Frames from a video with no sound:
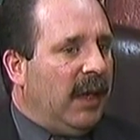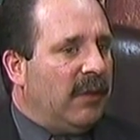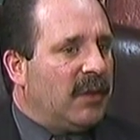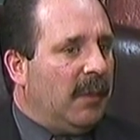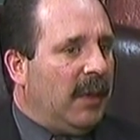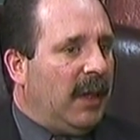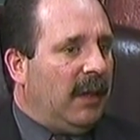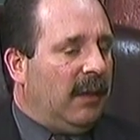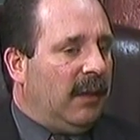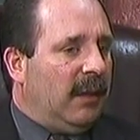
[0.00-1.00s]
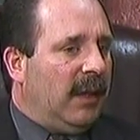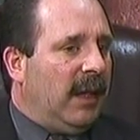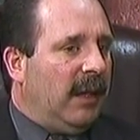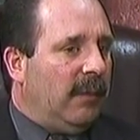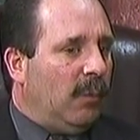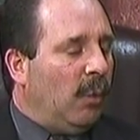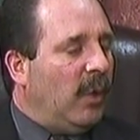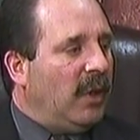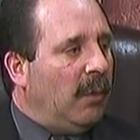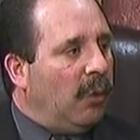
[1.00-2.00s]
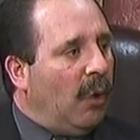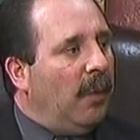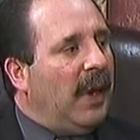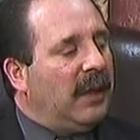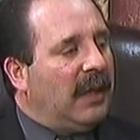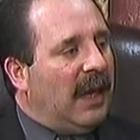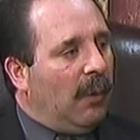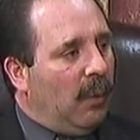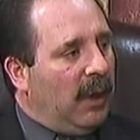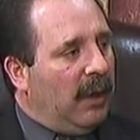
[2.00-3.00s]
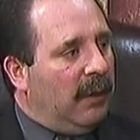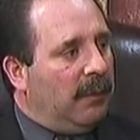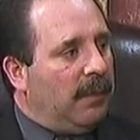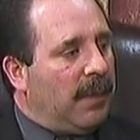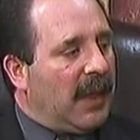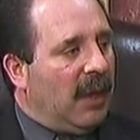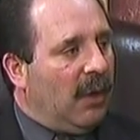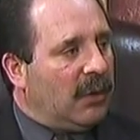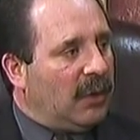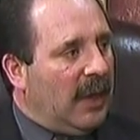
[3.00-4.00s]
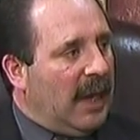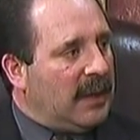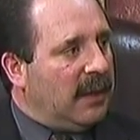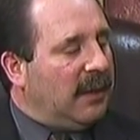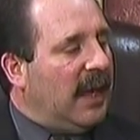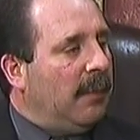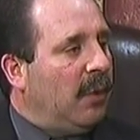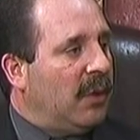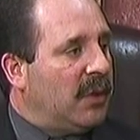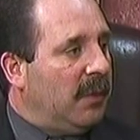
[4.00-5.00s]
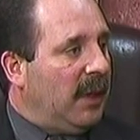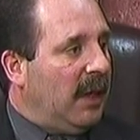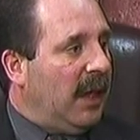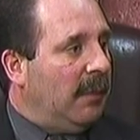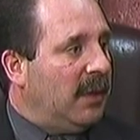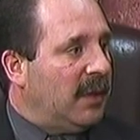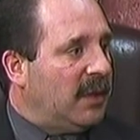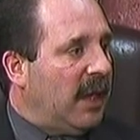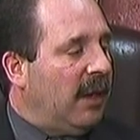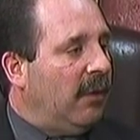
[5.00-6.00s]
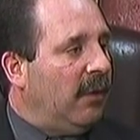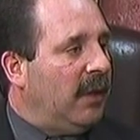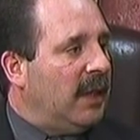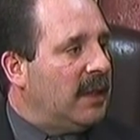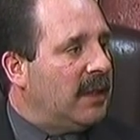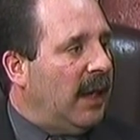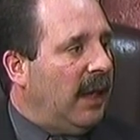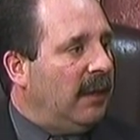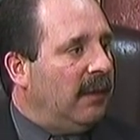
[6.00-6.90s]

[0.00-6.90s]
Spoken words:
If somebody, and when you probate that will, you also ask that that person be named executor of the estate.